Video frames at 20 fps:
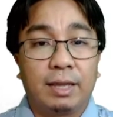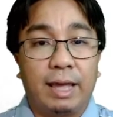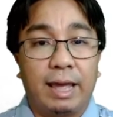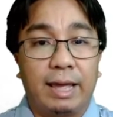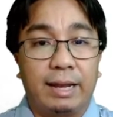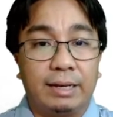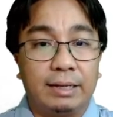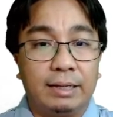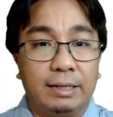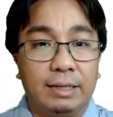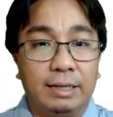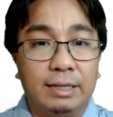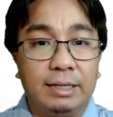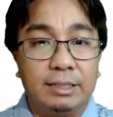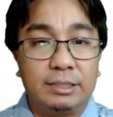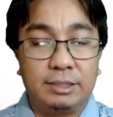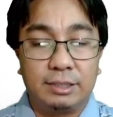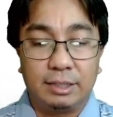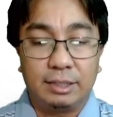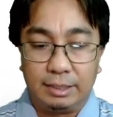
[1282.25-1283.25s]
And
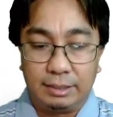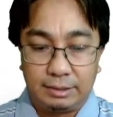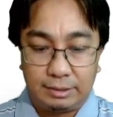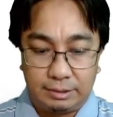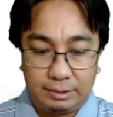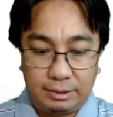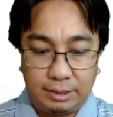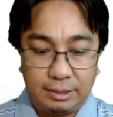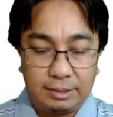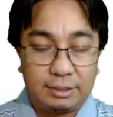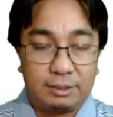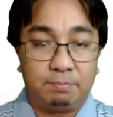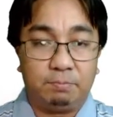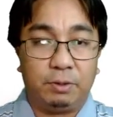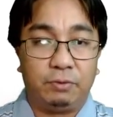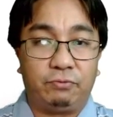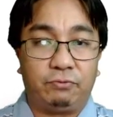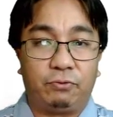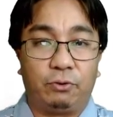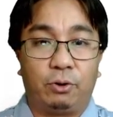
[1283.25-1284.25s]
initially, just
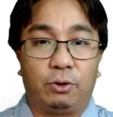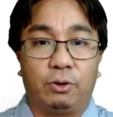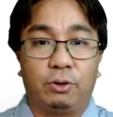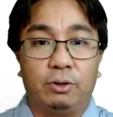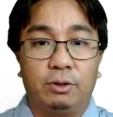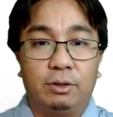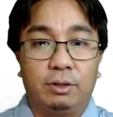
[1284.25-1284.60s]
before